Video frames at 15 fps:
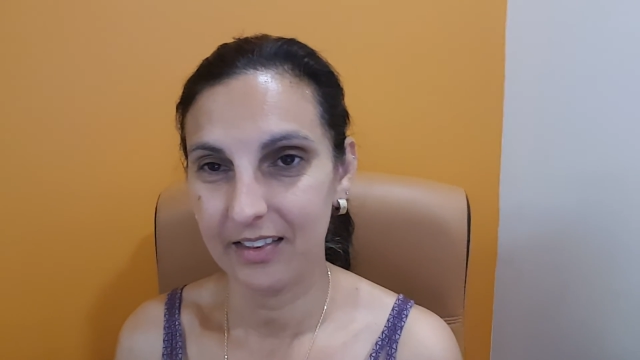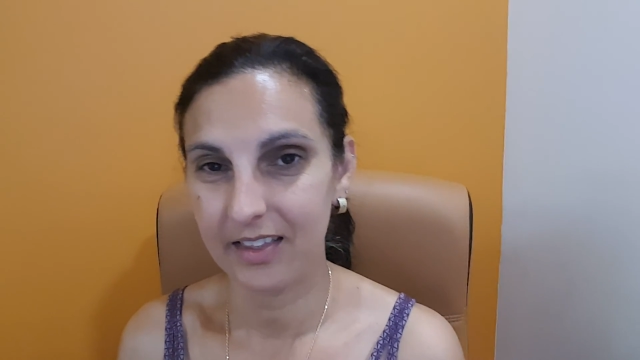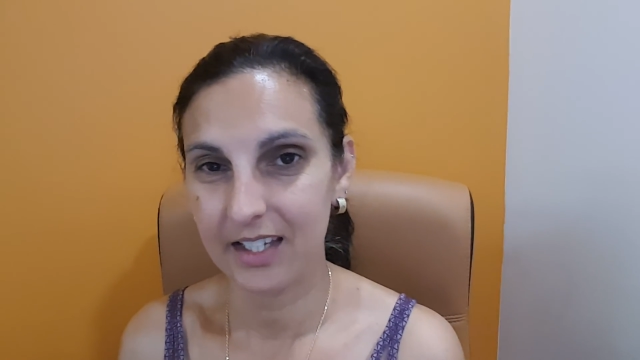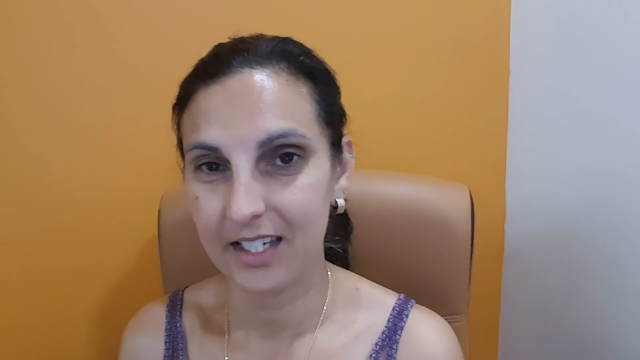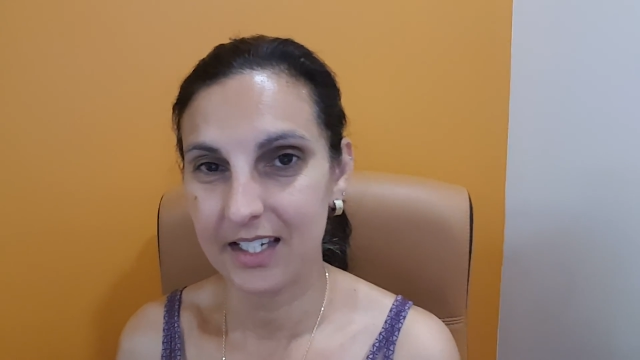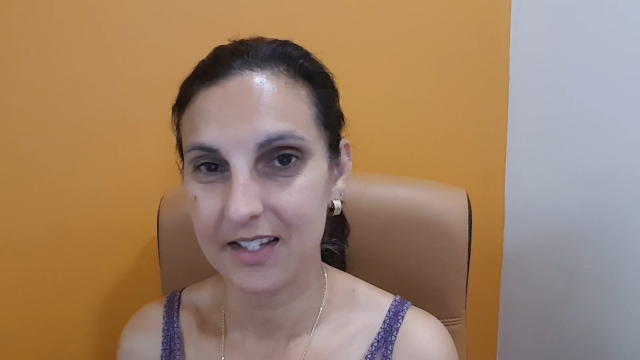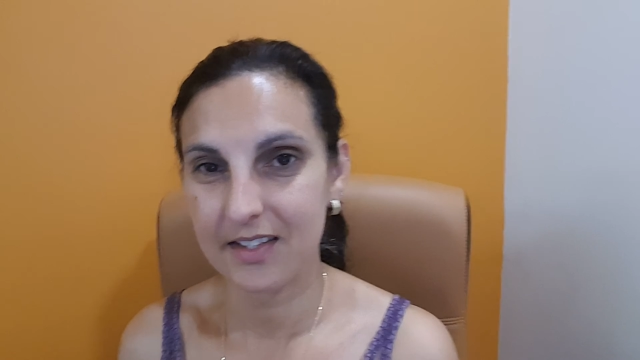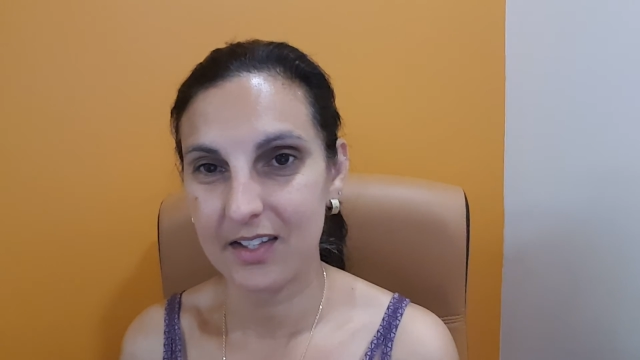
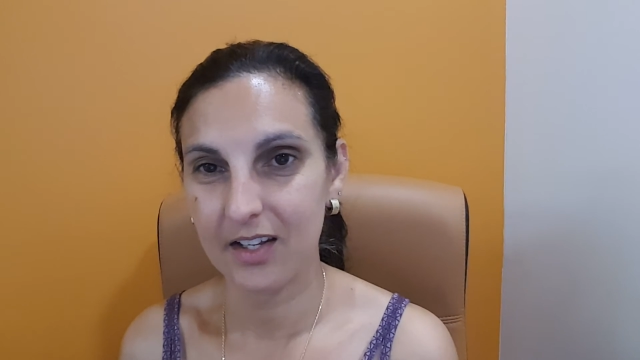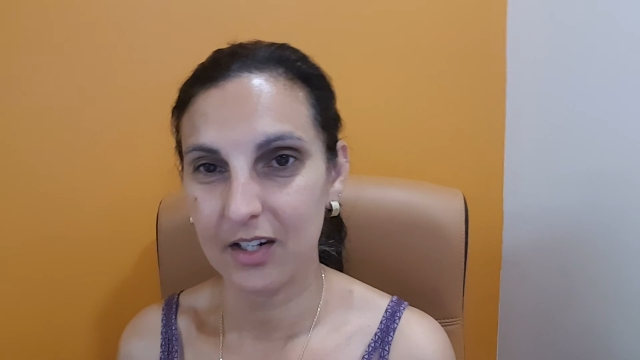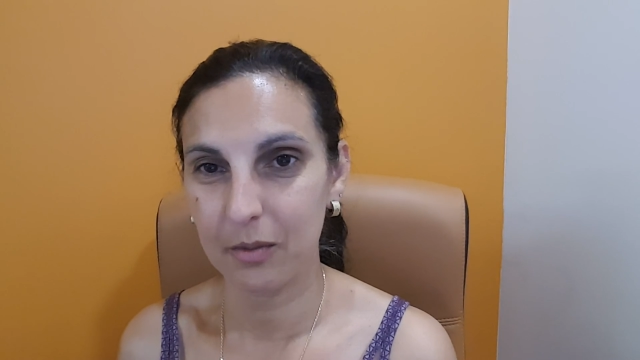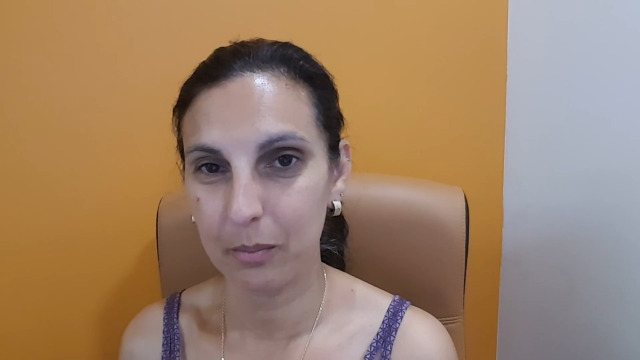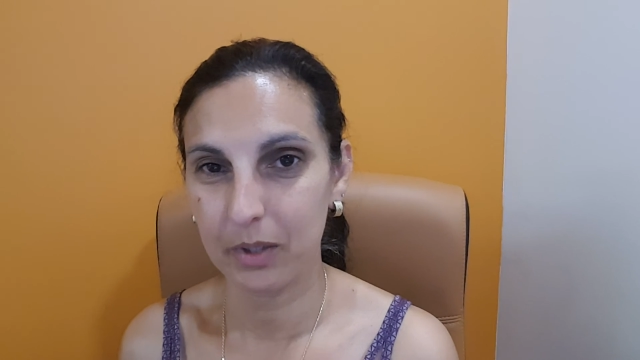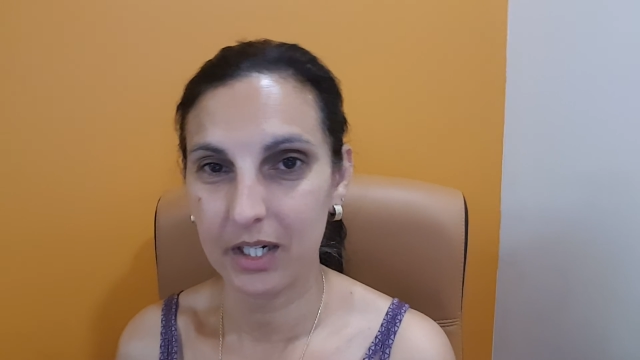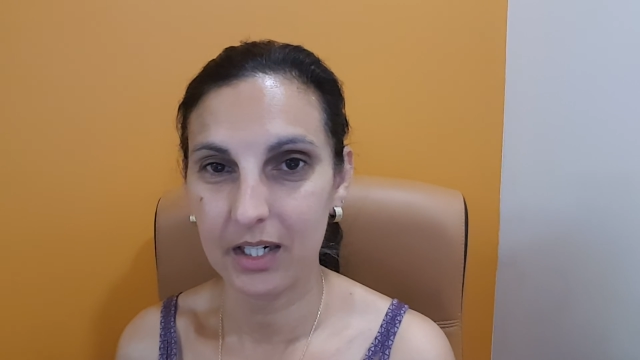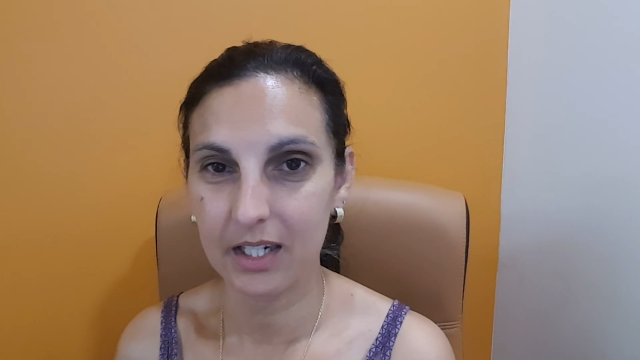the sign
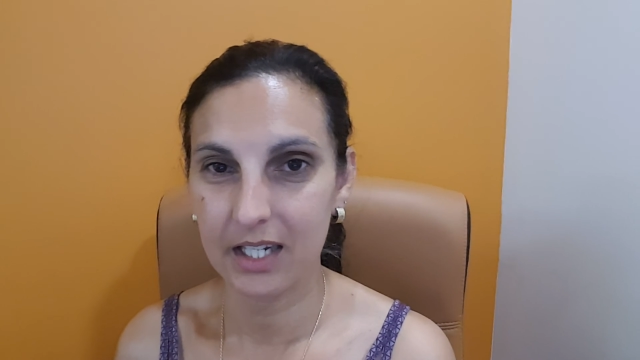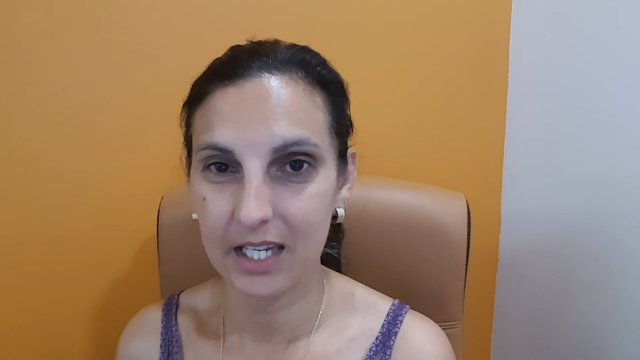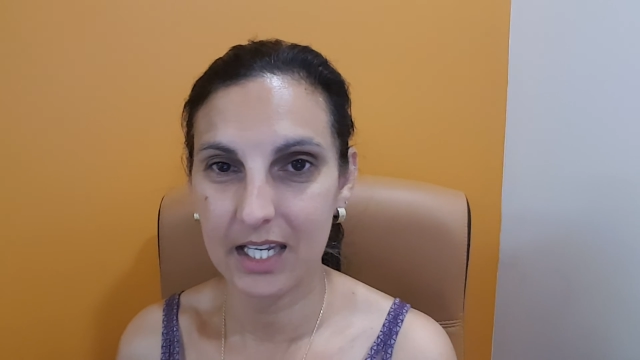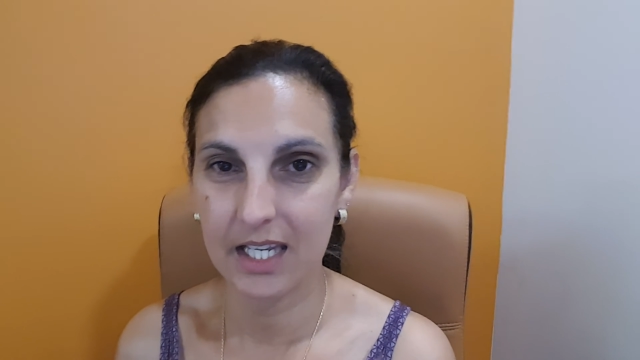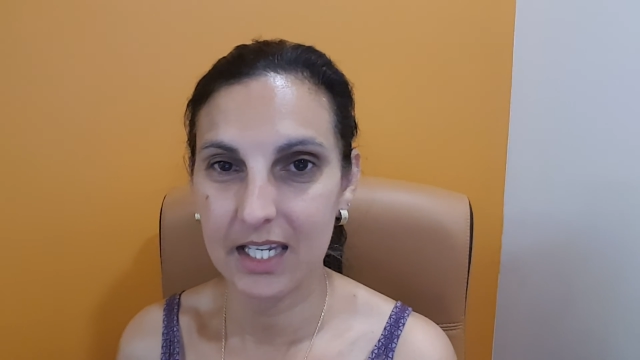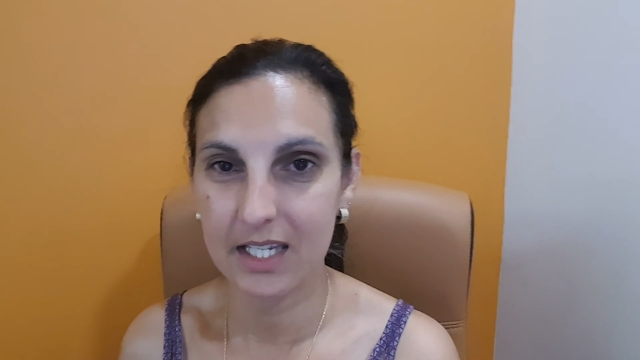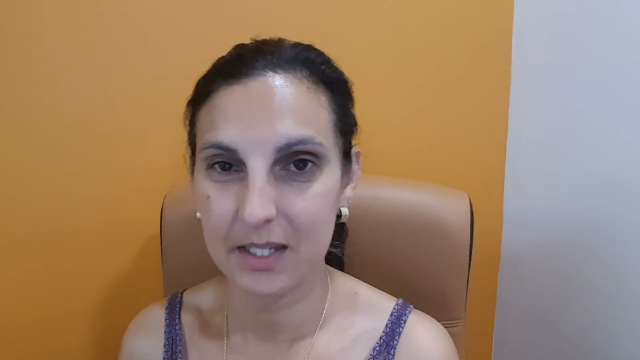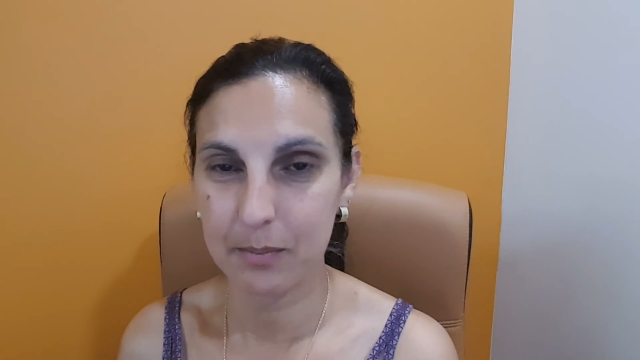up button
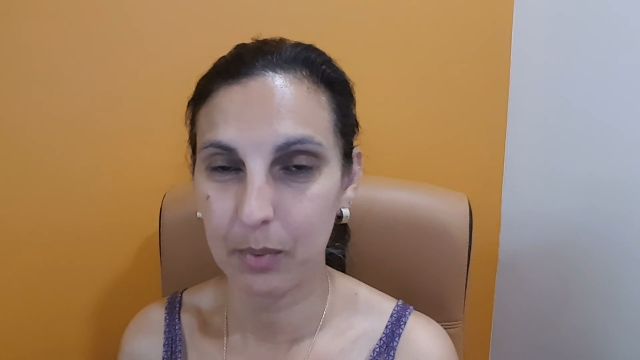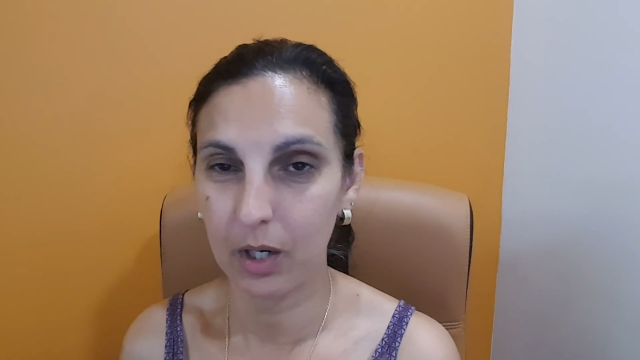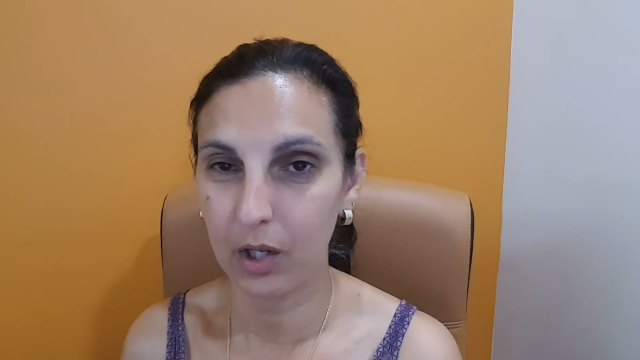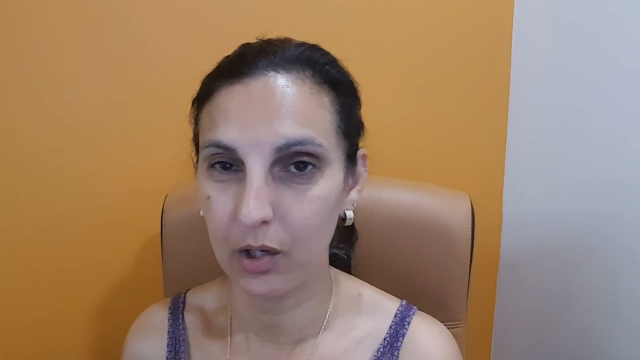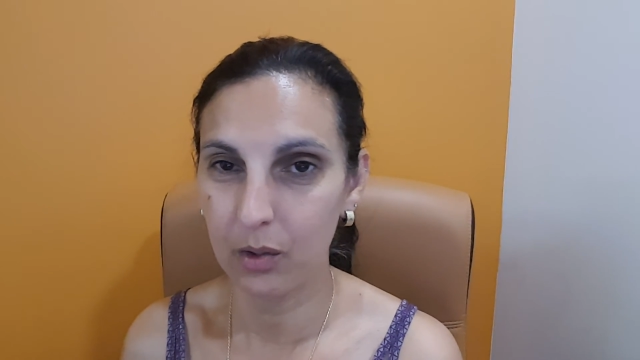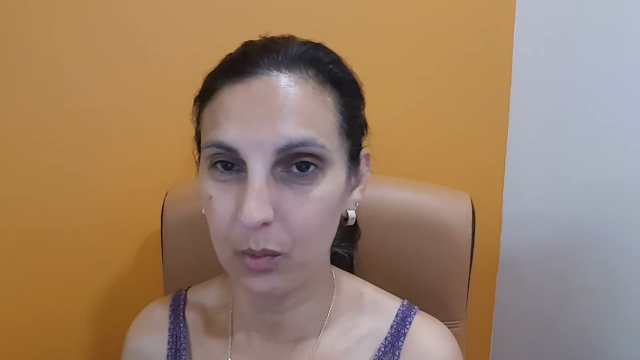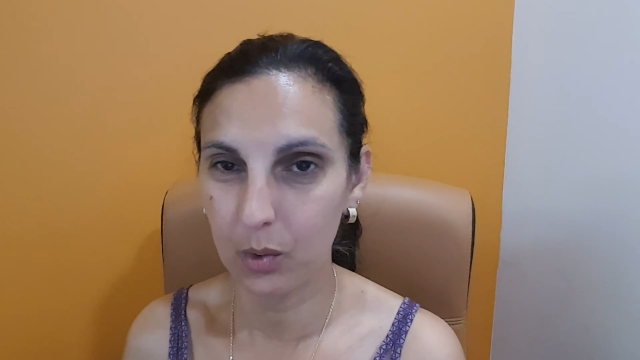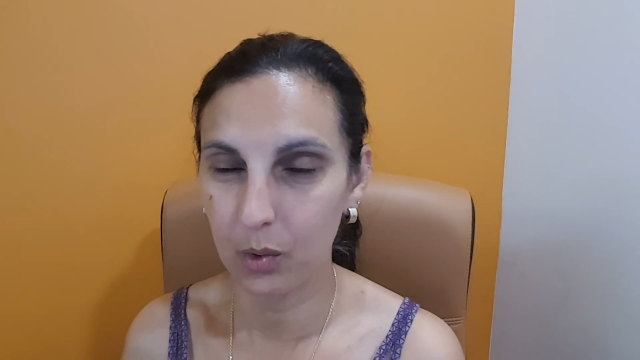is below,